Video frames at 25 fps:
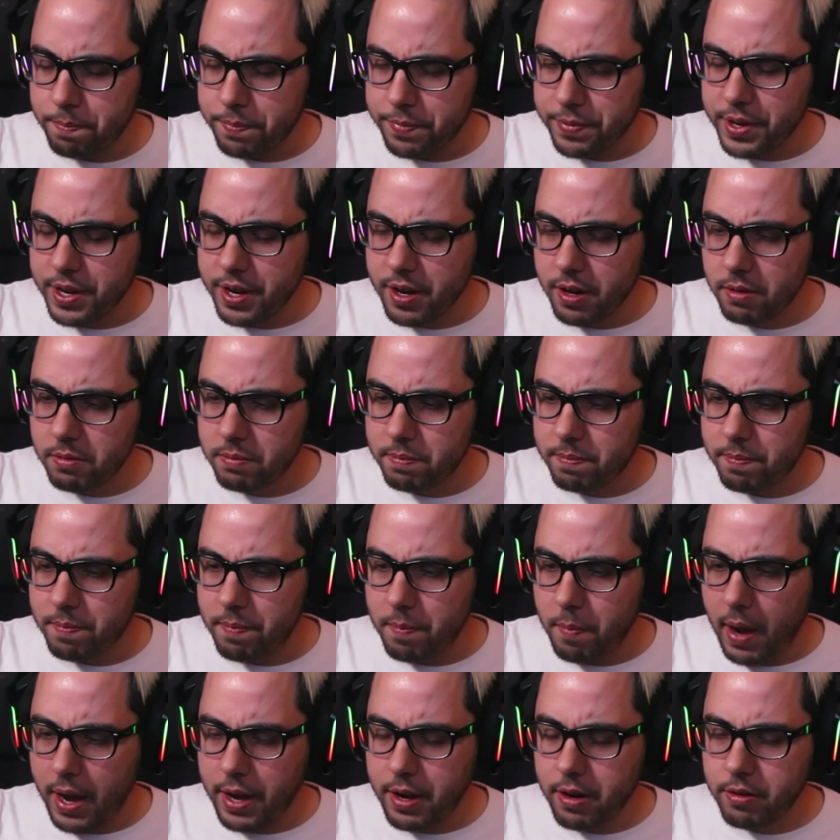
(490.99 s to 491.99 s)
You know,
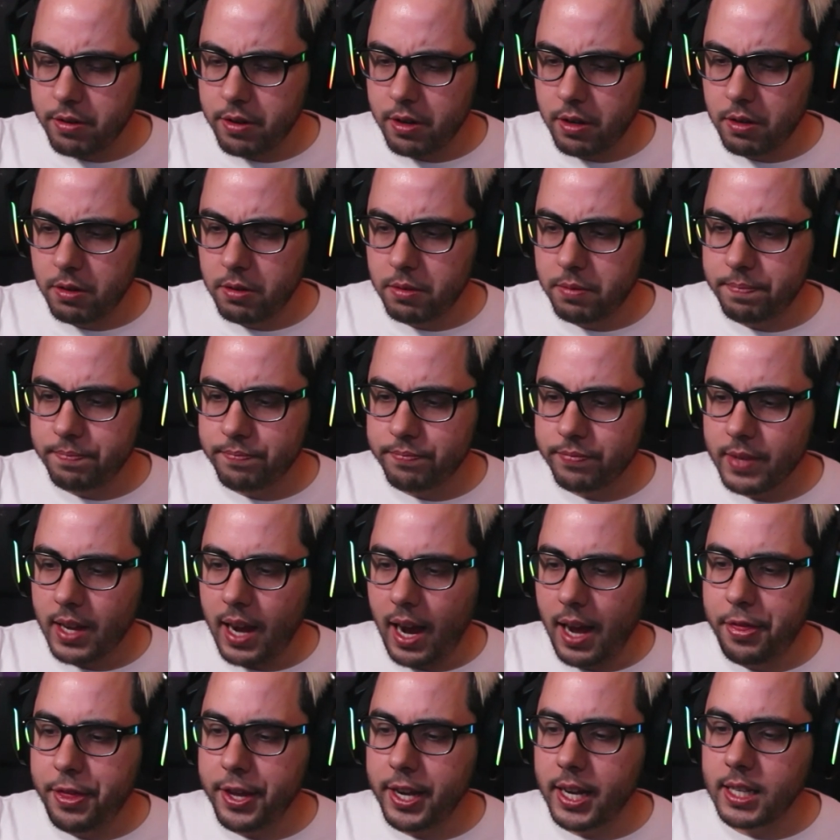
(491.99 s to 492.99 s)
I don't know.
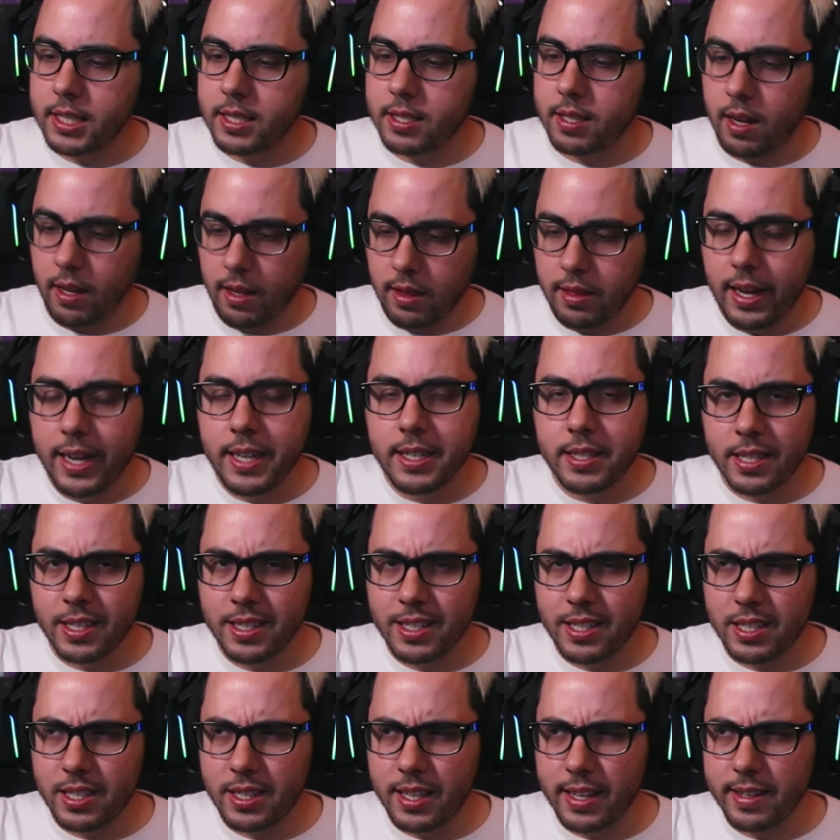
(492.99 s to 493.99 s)
I think it's a
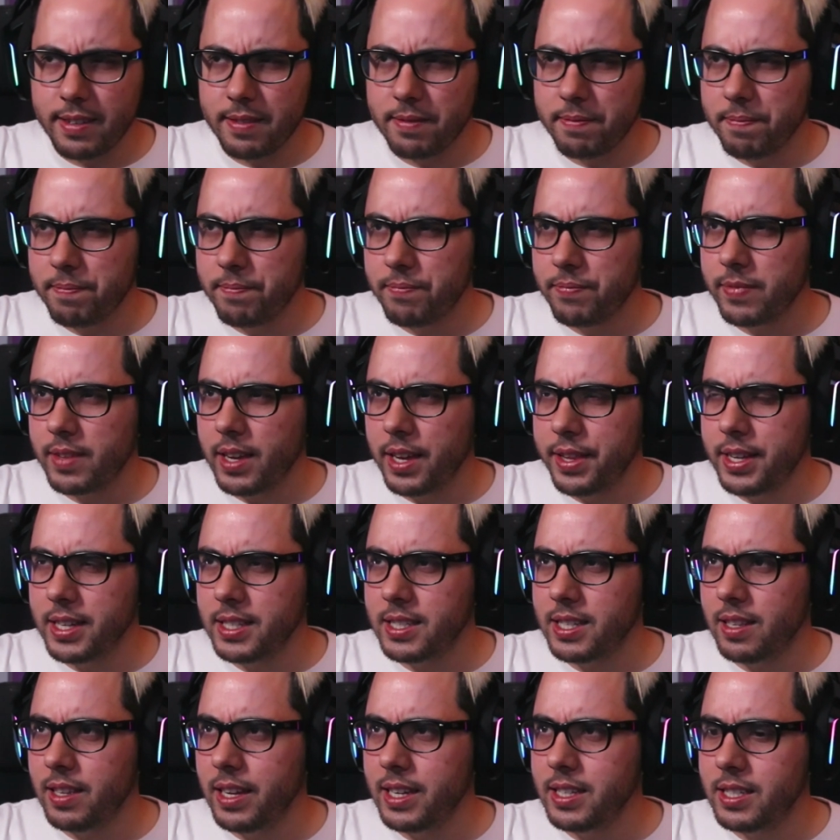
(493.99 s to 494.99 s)
license thing.
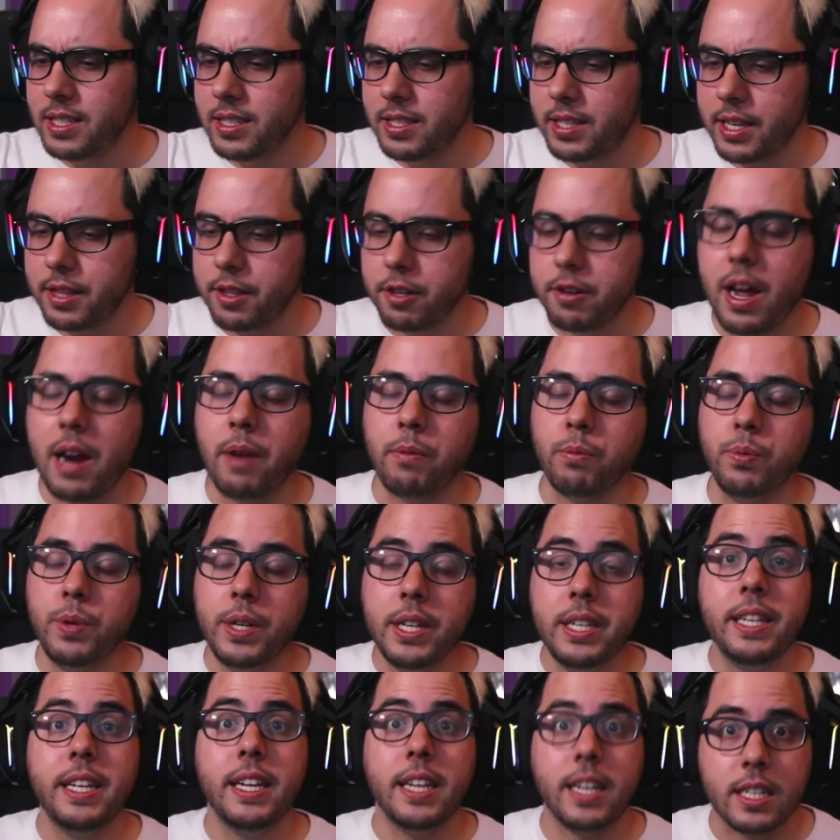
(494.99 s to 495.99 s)
They're not
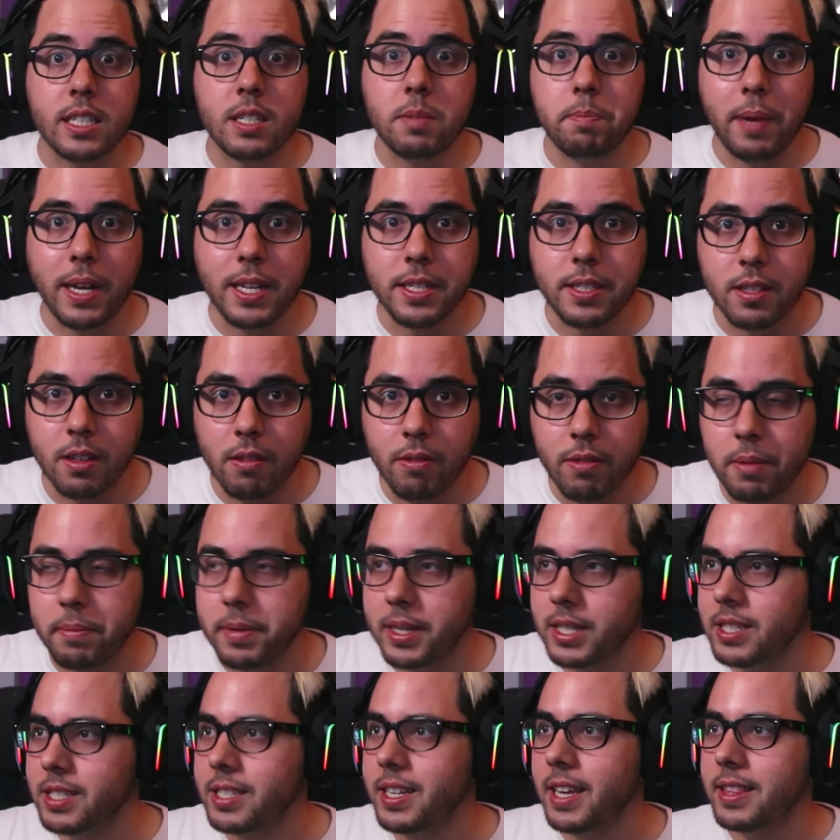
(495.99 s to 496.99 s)
really expensive. Let me
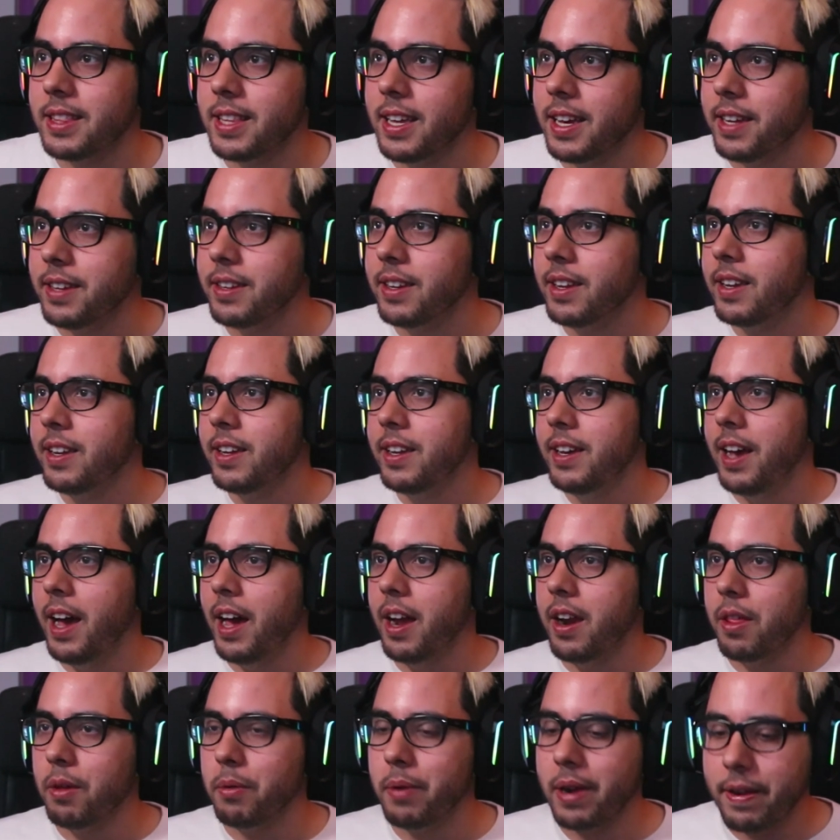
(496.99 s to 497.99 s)
just get that out
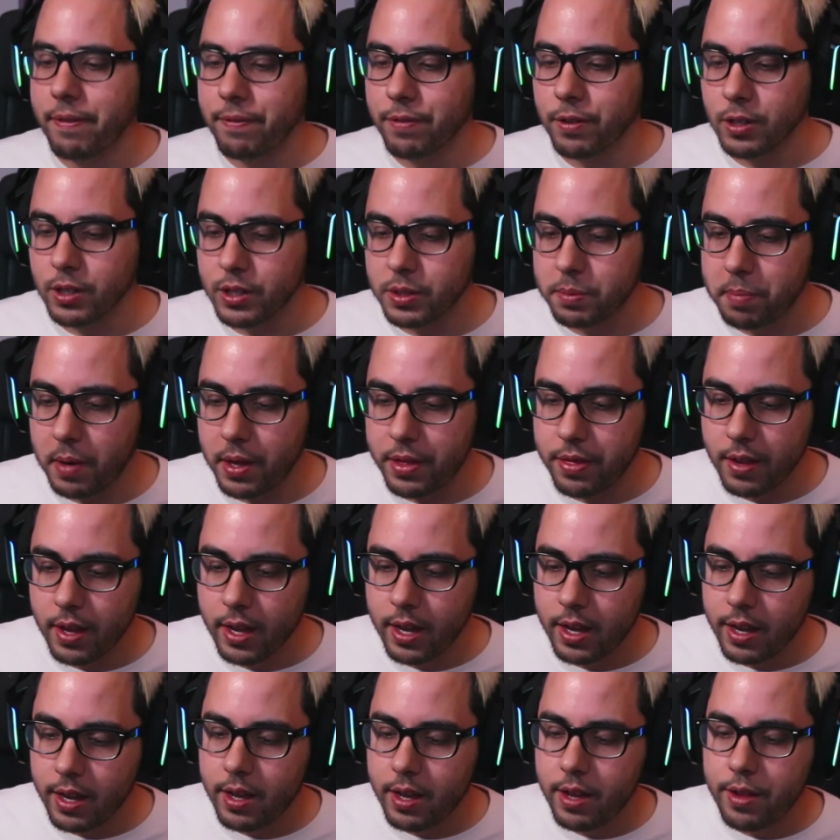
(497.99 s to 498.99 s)
of the way first. But
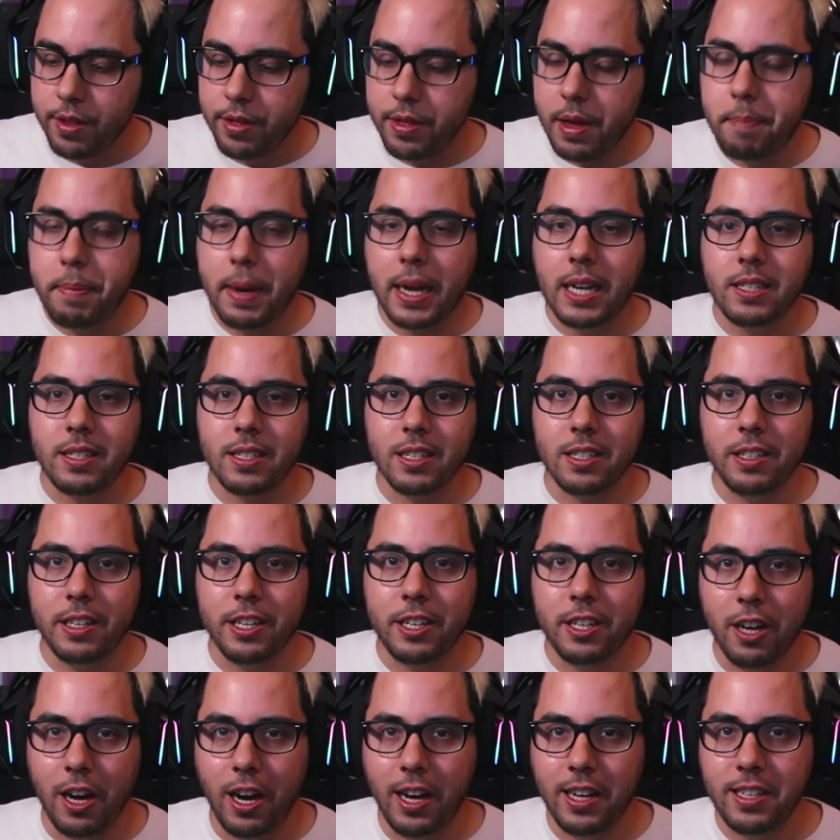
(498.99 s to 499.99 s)
they basically
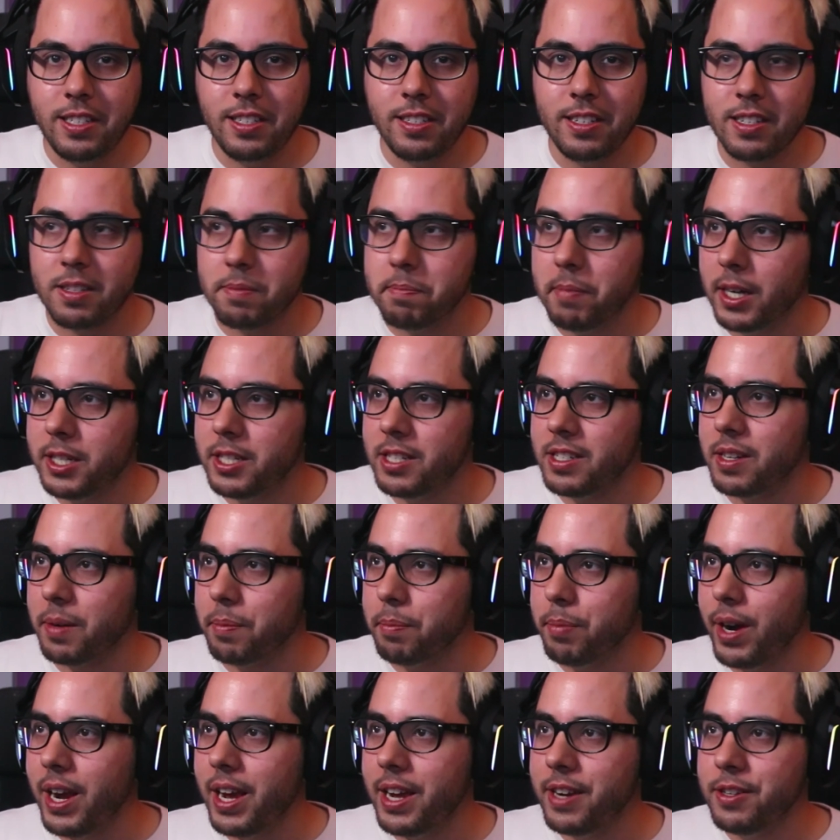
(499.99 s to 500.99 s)
cost as much as a
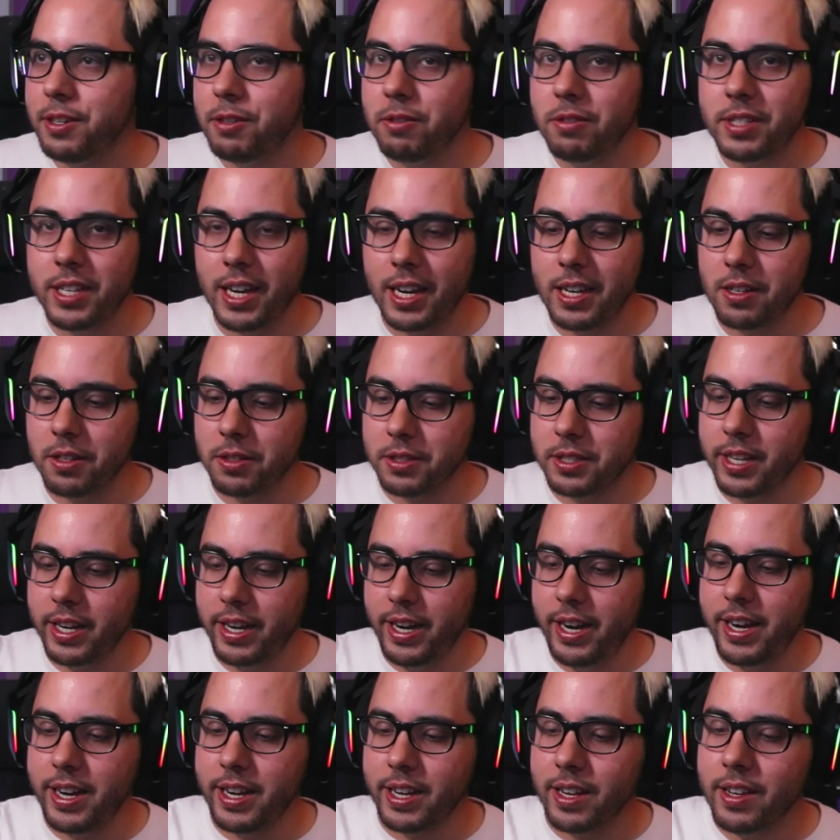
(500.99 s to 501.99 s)
brand new title
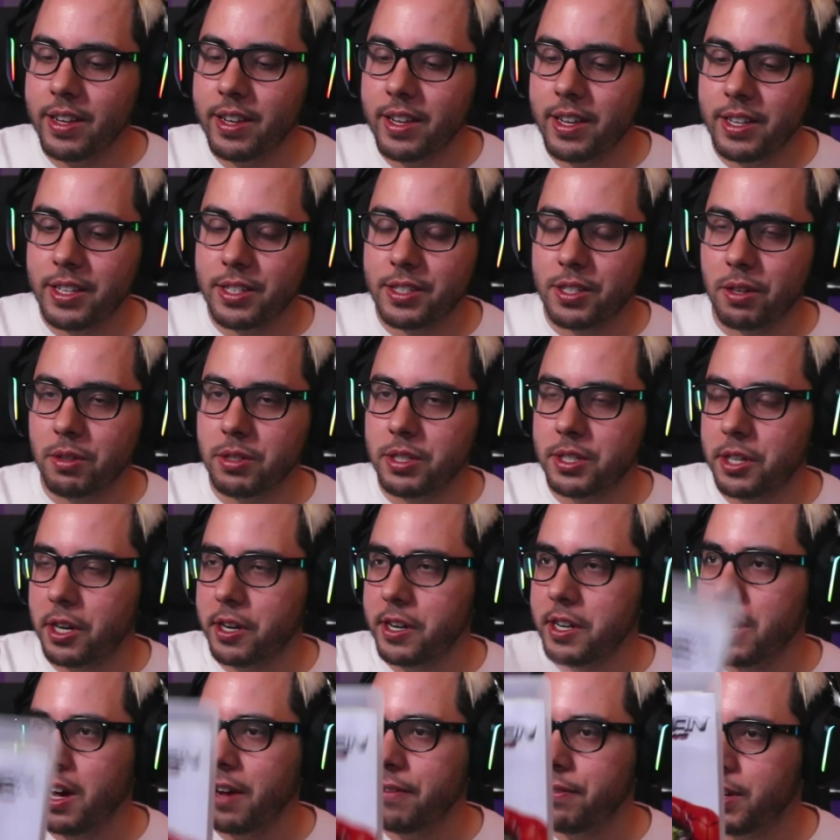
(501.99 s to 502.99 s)
today. So
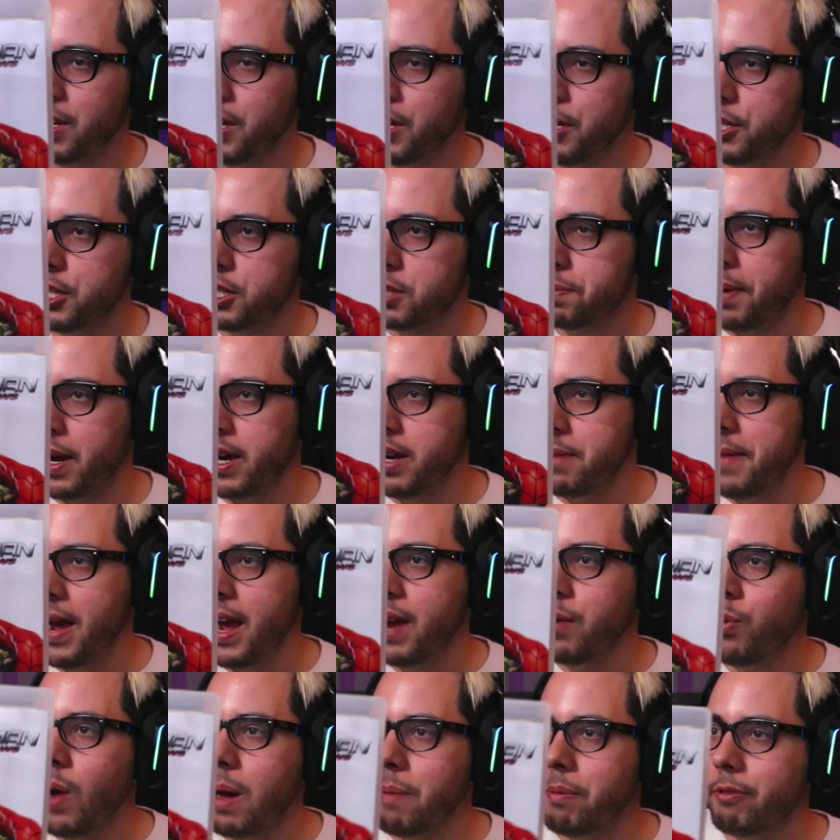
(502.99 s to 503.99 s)
starting off,
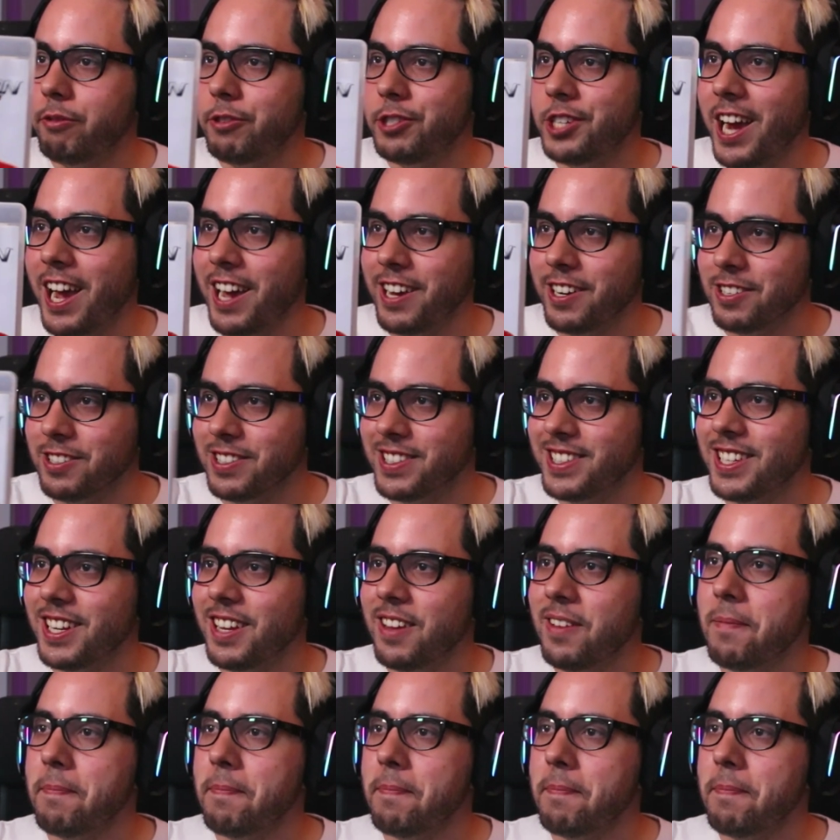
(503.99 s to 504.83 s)
Spiderman Web of Shadows.